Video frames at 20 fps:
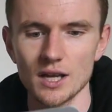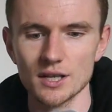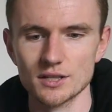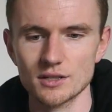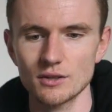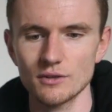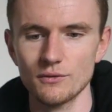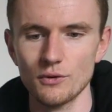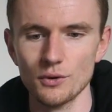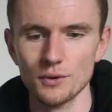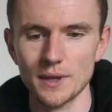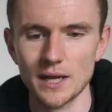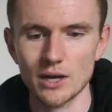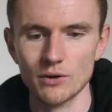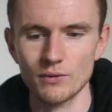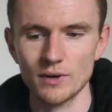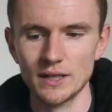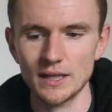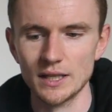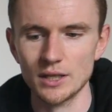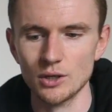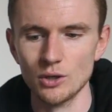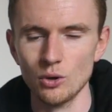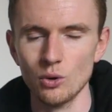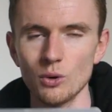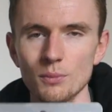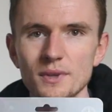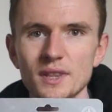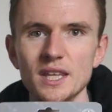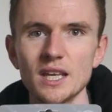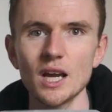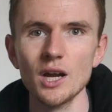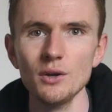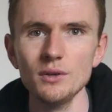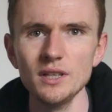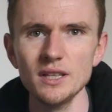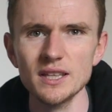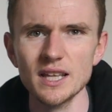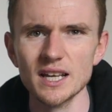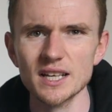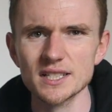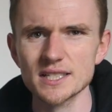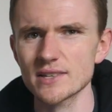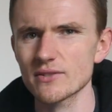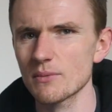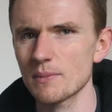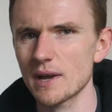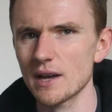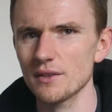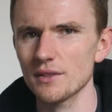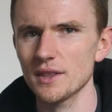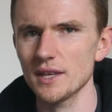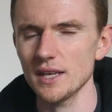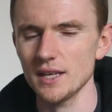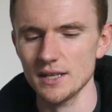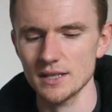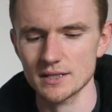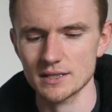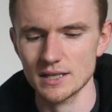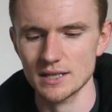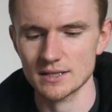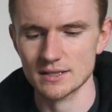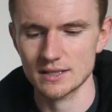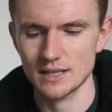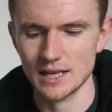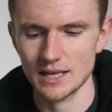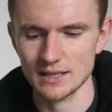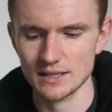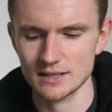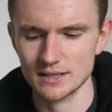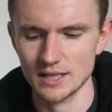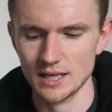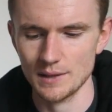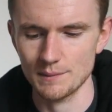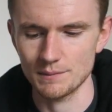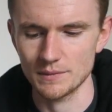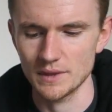I still thought they were really cool. I mean, the only negative about these is that